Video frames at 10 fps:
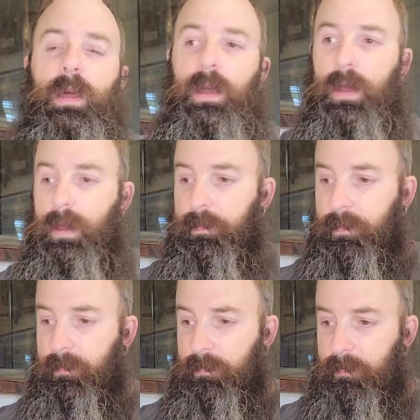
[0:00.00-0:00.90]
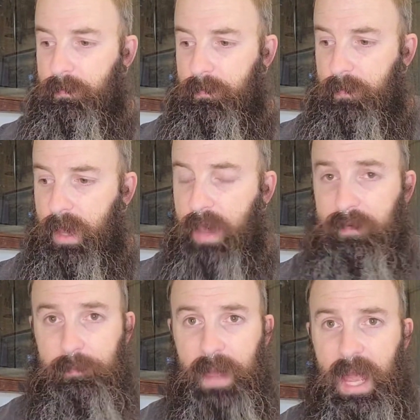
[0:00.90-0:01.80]
I have
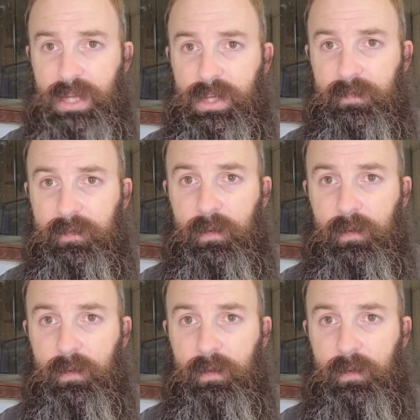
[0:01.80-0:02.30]
a passion for